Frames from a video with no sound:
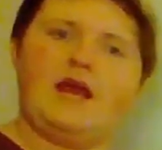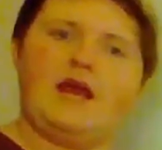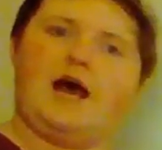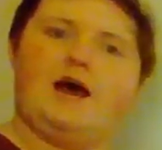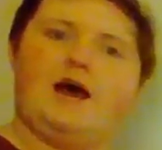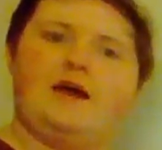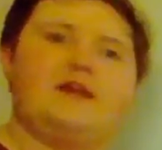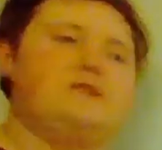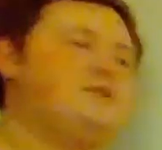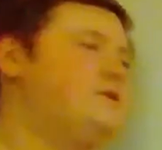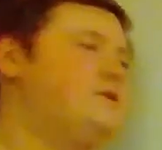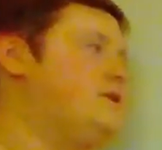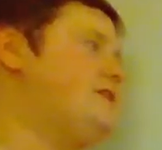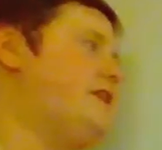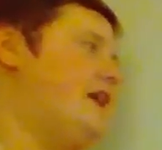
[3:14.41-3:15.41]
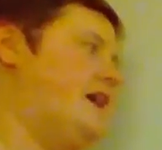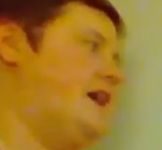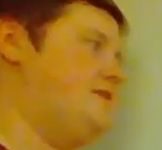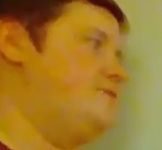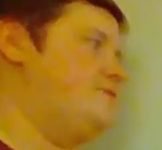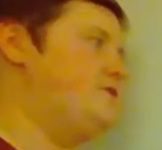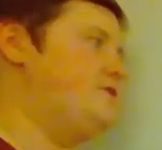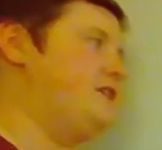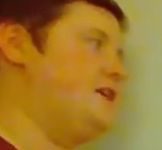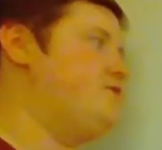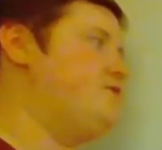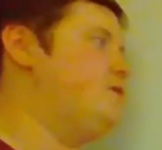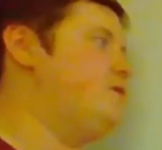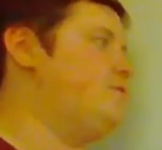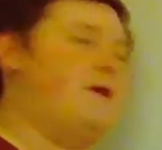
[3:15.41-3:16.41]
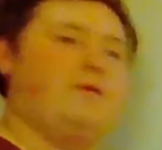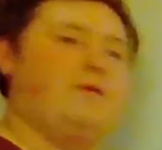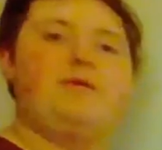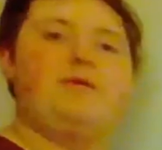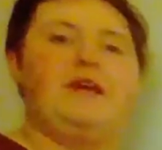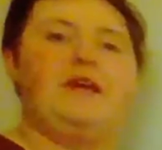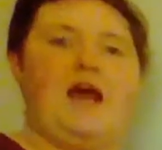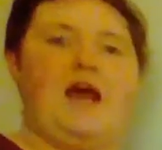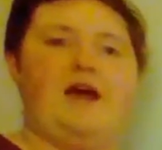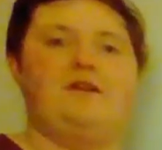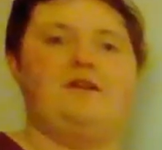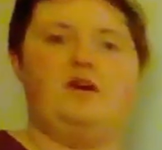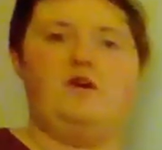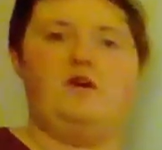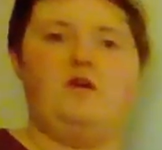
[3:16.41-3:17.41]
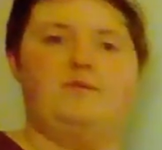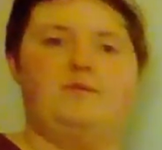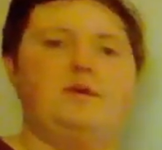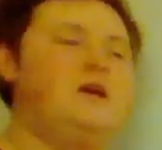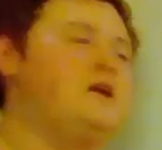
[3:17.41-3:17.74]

Yeah, so it's an animal that you would probably have at home.